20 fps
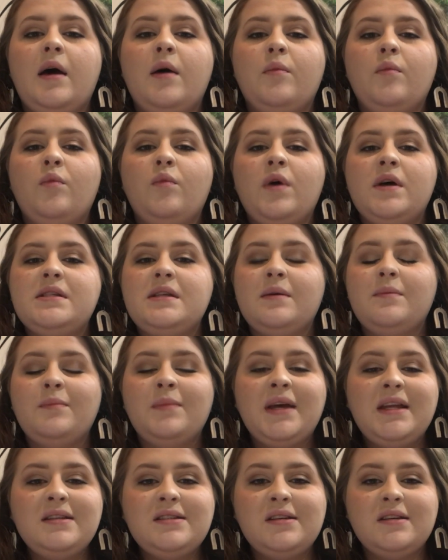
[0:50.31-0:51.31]
wasn't
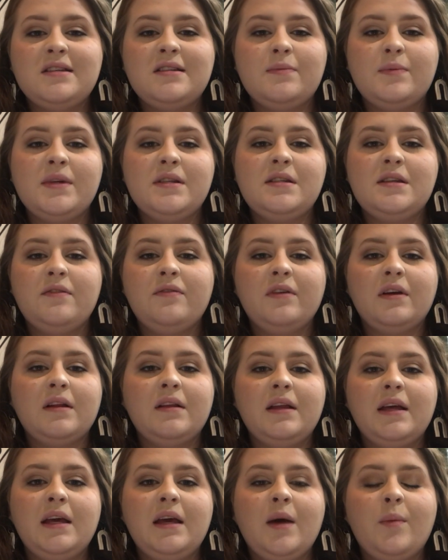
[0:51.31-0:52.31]
meant to
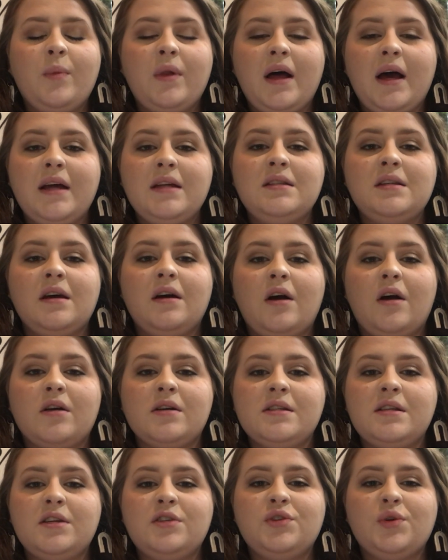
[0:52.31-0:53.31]
specifically apply to our
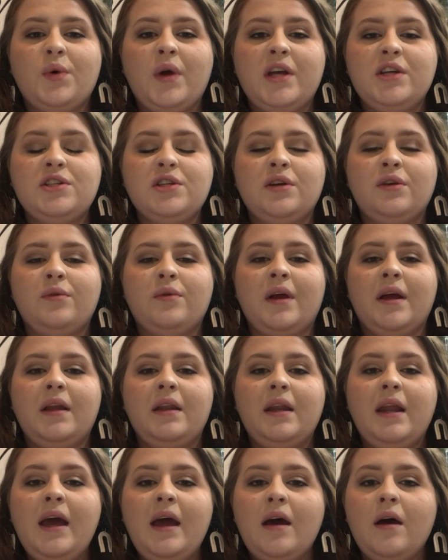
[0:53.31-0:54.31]
situation
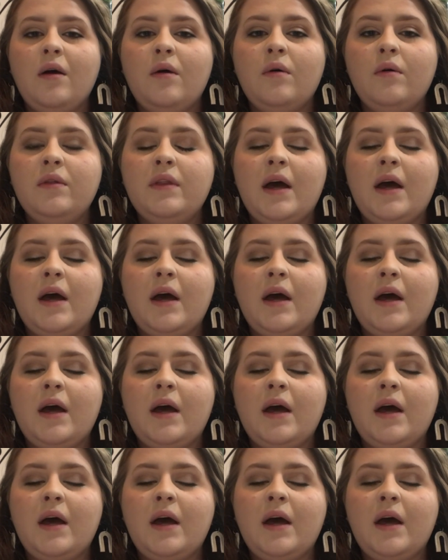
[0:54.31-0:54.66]
right now